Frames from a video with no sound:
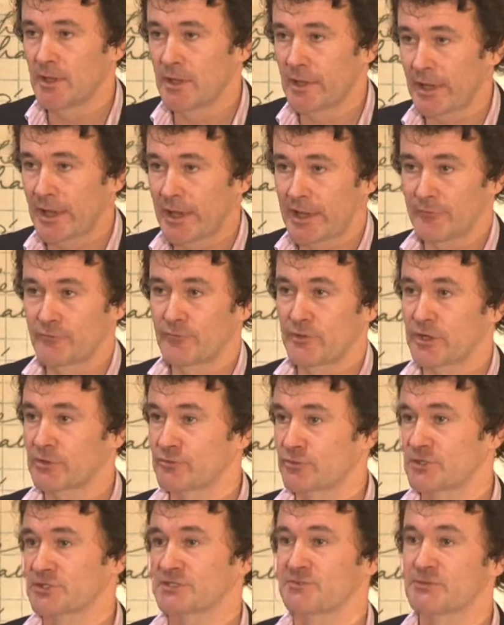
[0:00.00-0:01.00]
Every
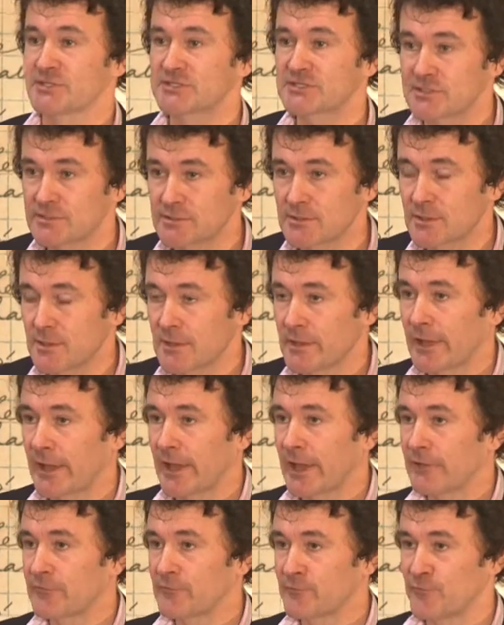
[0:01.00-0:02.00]
Christmas,
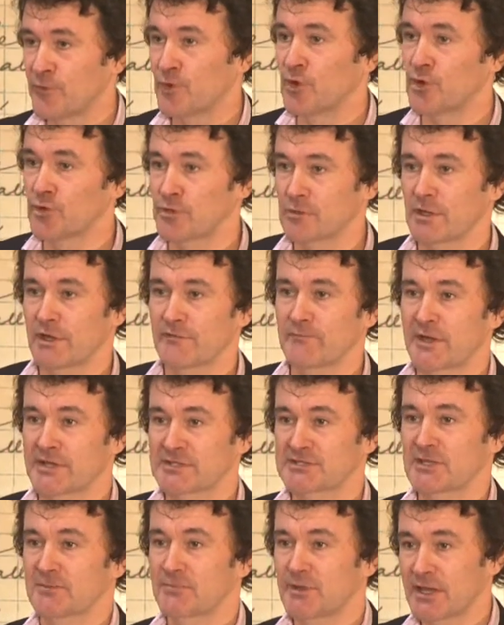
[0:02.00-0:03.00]
4 of my
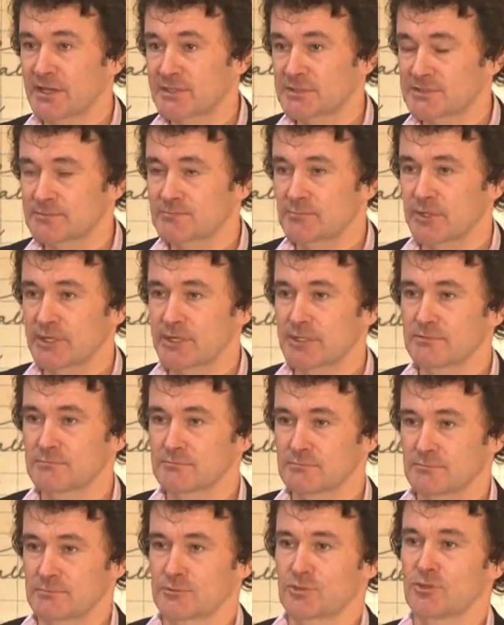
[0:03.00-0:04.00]
siblings, we
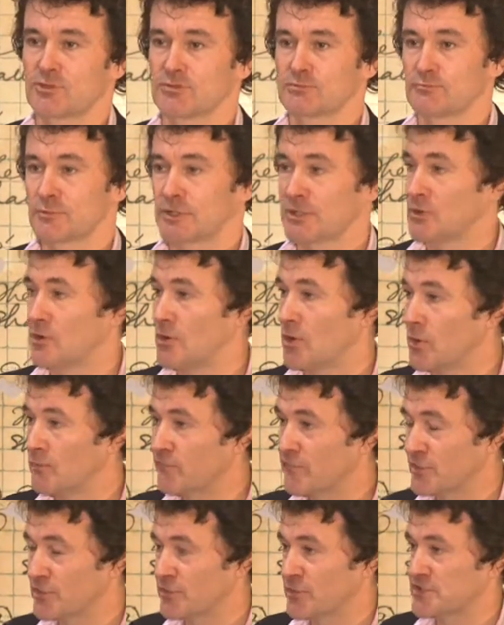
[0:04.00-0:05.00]
go home
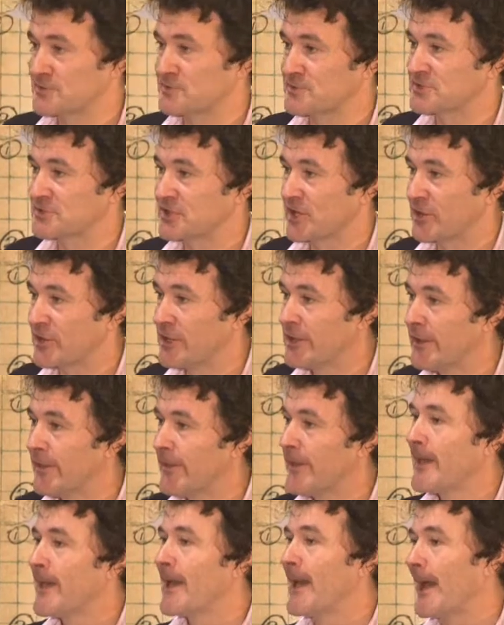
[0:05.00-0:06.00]
for Christmas dinner.
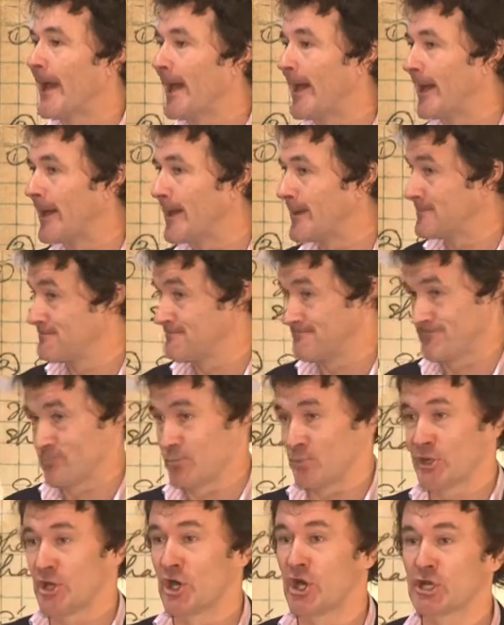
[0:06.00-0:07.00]

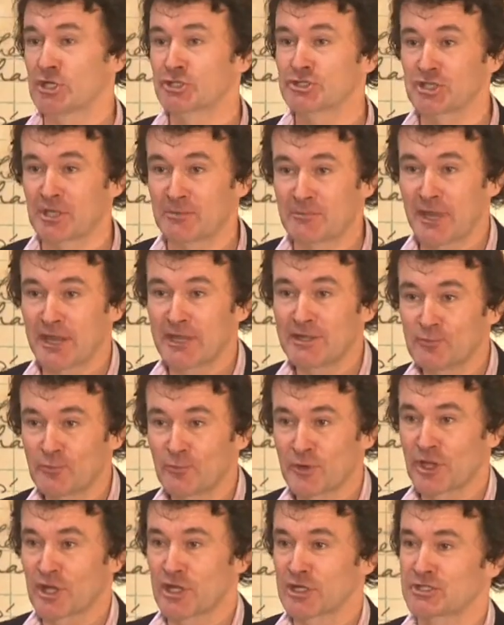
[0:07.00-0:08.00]
We all chip in,
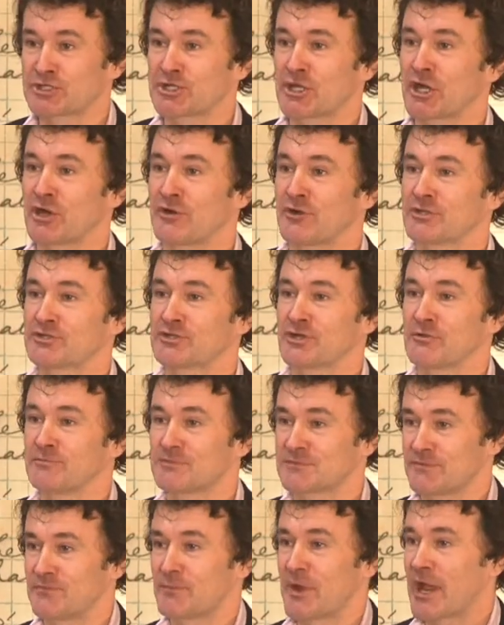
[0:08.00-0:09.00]
we all share in
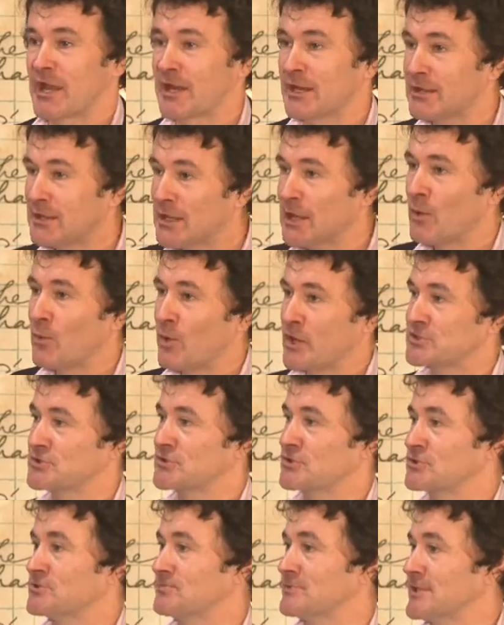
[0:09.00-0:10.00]
terms of buying what's
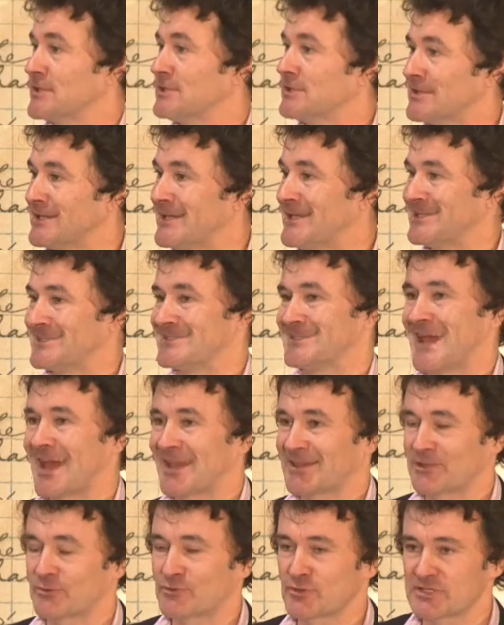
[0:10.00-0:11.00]
going to be eaten
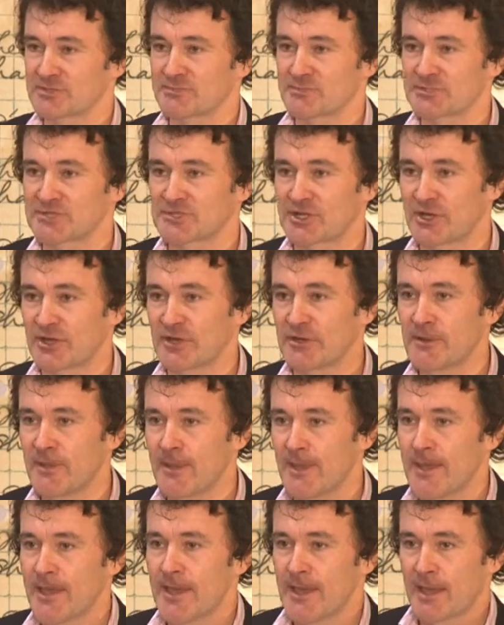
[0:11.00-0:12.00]
at the Christmas dinner.
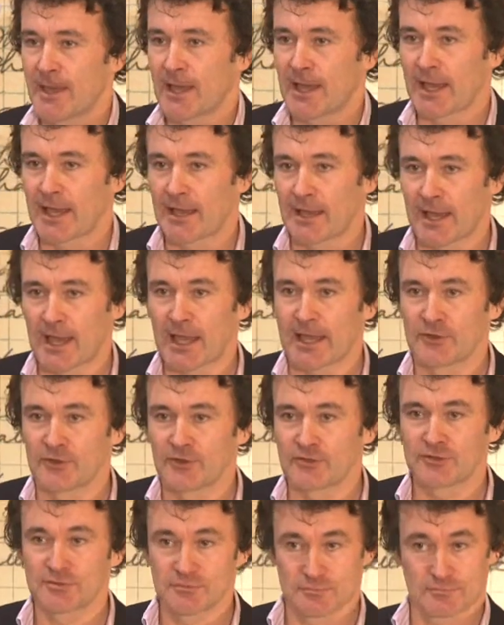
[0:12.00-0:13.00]

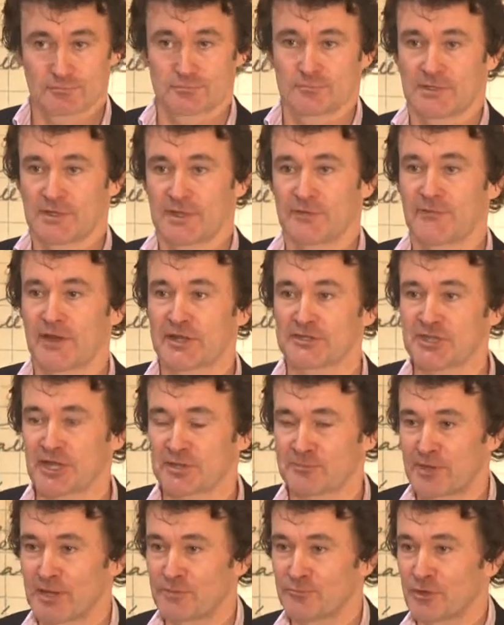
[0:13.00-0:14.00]
And if I
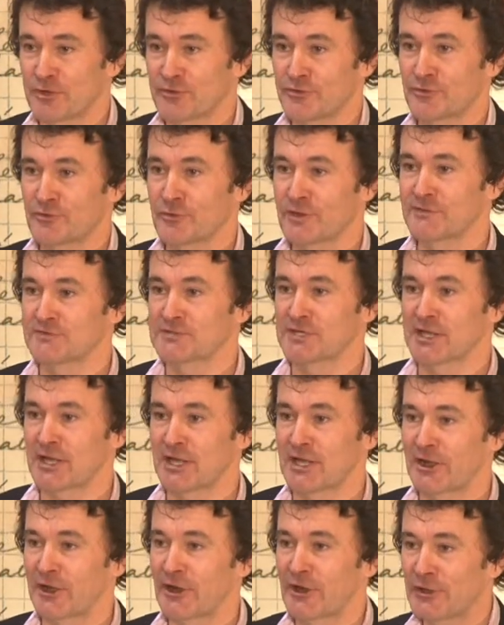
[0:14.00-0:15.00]
take my brother who lives in
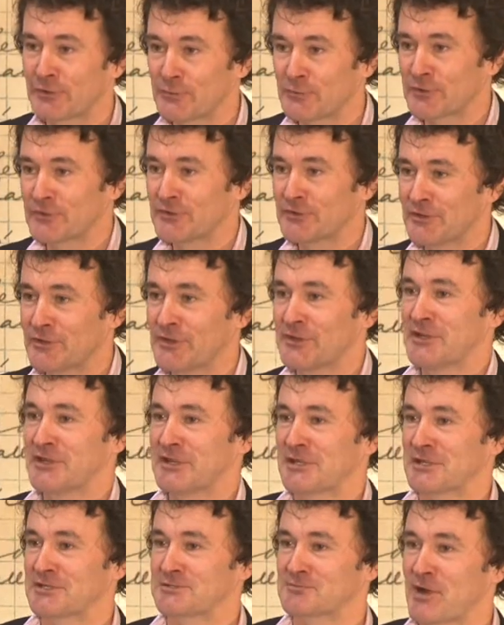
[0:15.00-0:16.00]
Kildare with
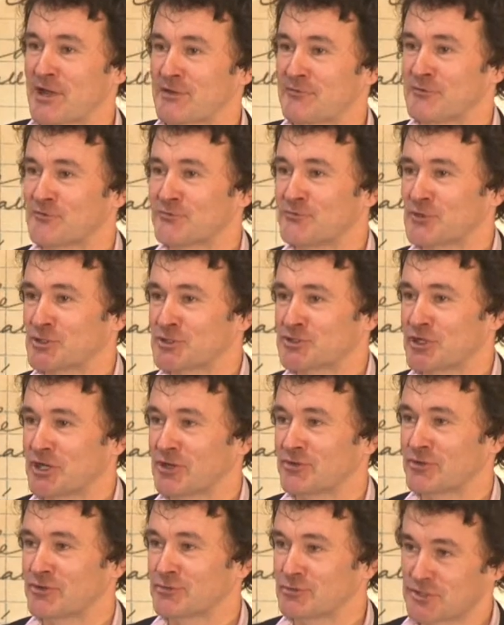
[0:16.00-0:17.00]
his wife and 4
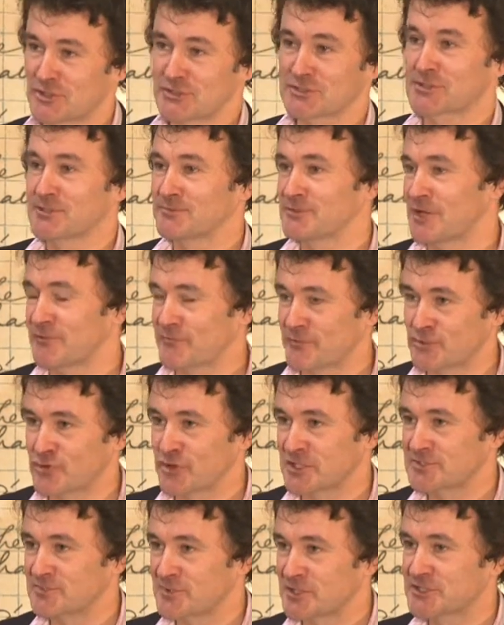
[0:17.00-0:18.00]
children who doesn't come down for
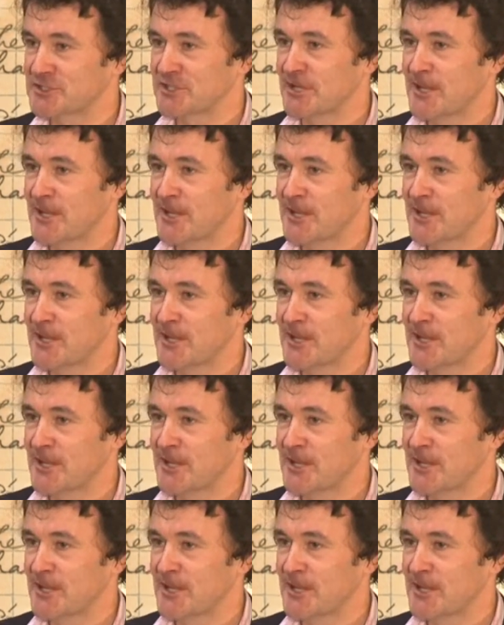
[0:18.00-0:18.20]
Christmas,